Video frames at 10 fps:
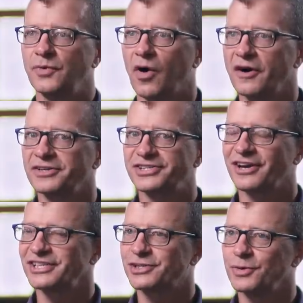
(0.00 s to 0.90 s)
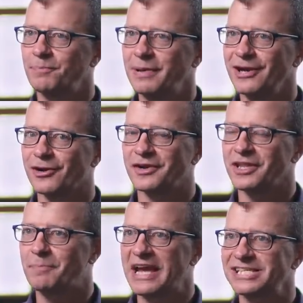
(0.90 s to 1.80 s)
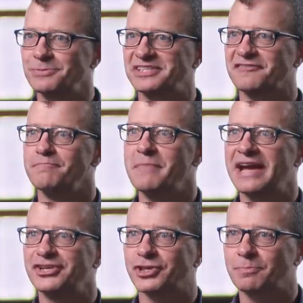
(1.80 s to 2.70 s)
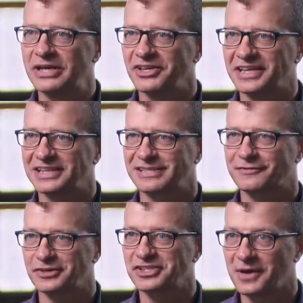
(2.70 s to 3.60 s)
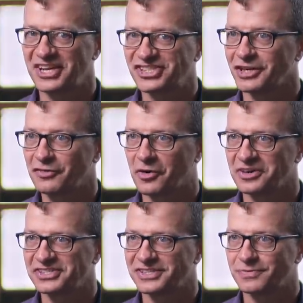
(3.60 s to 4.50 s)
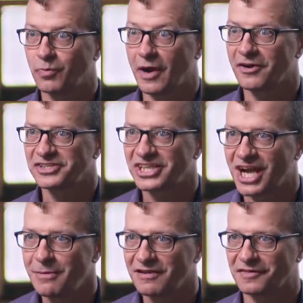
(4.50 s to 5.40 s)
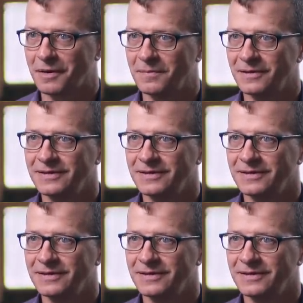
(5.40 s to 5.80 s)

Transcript: when water starts to appear in the basements of major buildings, the first question, of course, is where is it coming from?